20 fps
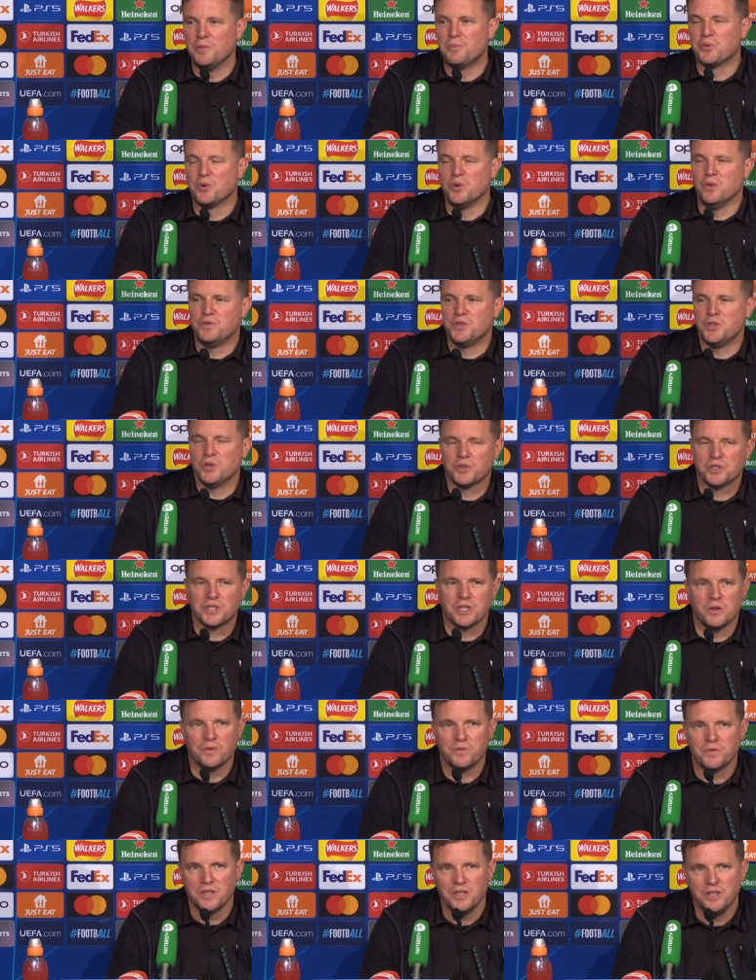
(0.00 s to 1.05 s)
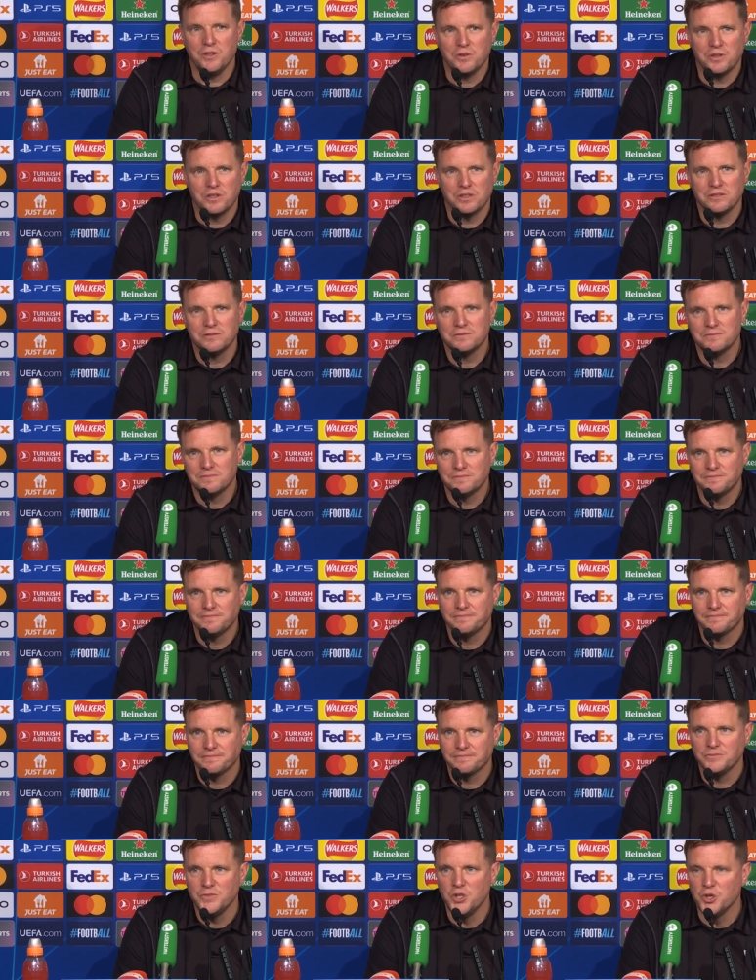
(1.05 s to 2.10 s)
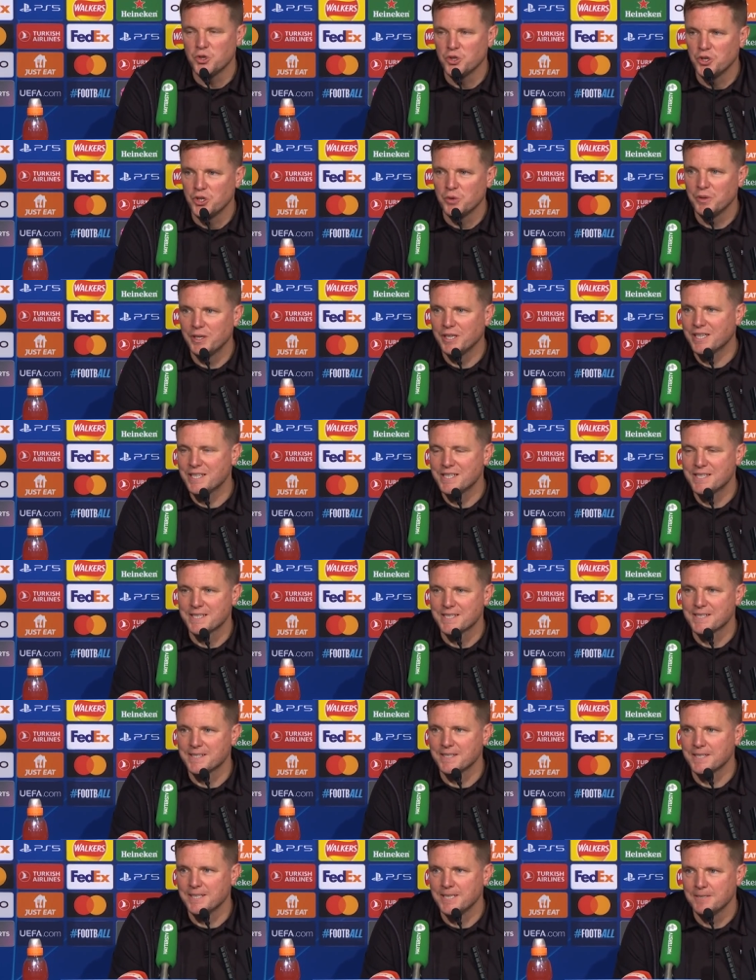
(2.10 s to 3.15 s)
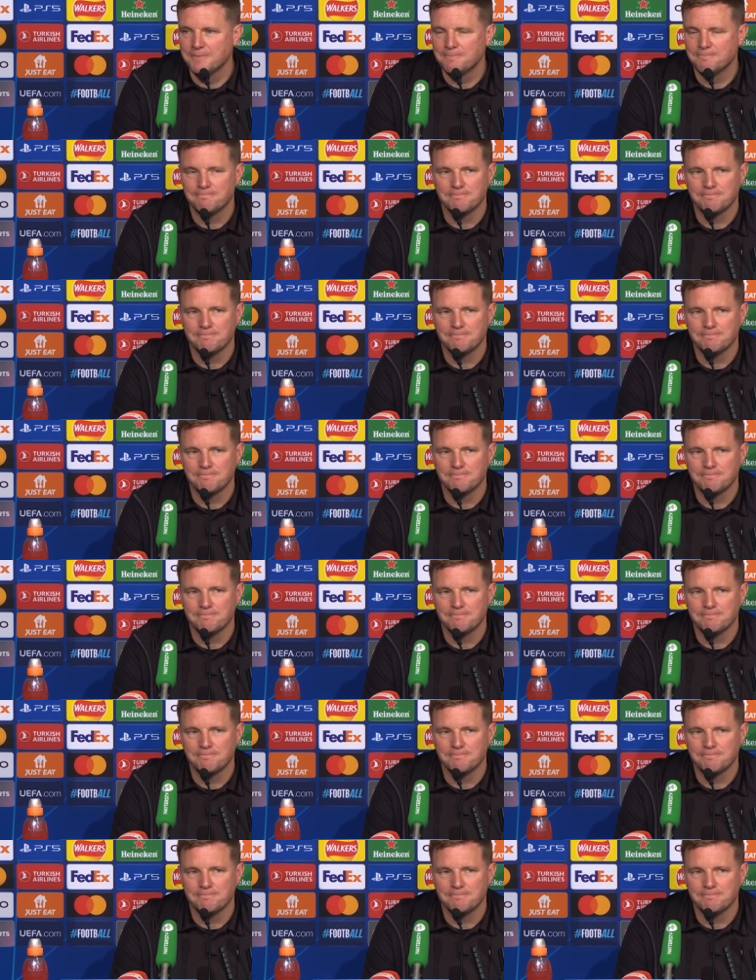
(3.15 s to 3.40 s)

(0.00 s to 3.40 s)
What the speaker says: prove to yourself that you can do it consistently.